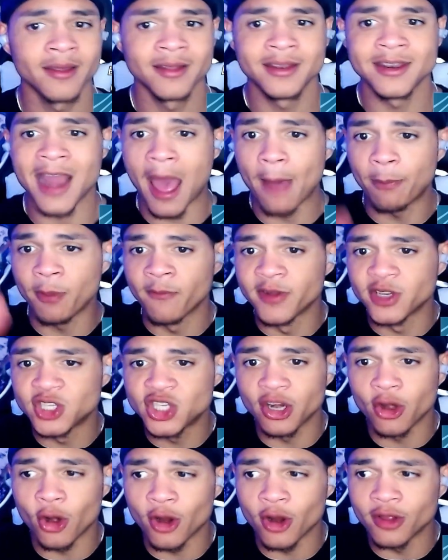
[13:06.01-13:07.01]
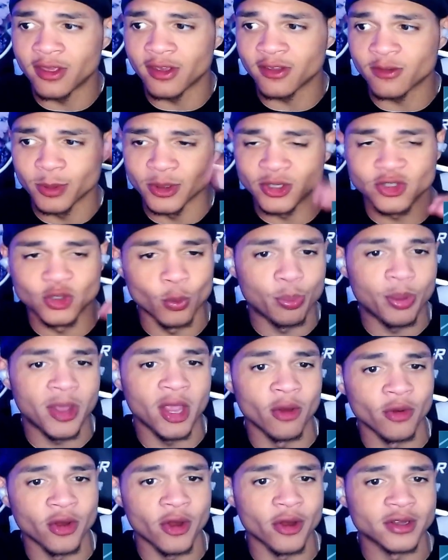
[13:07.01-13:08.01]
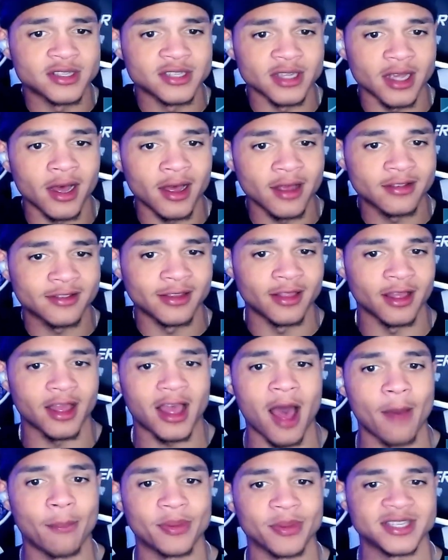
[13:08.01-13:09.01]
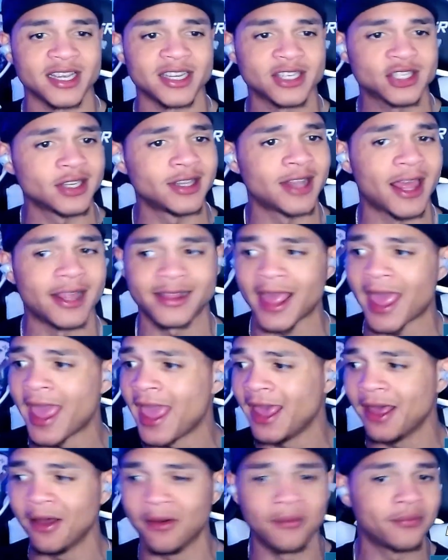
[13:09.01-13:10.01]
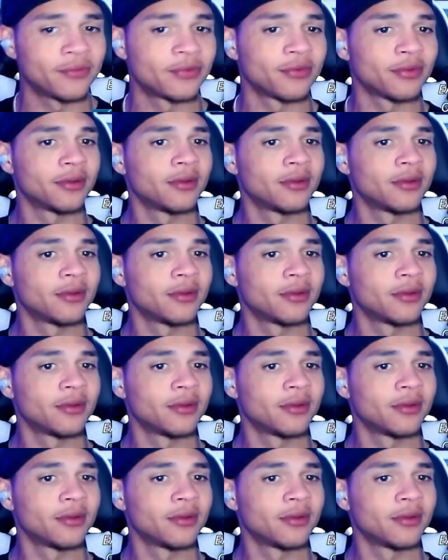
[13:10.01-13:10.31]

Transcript: Nappa and Vegeta are this much superior to us in the competition? Like, damn.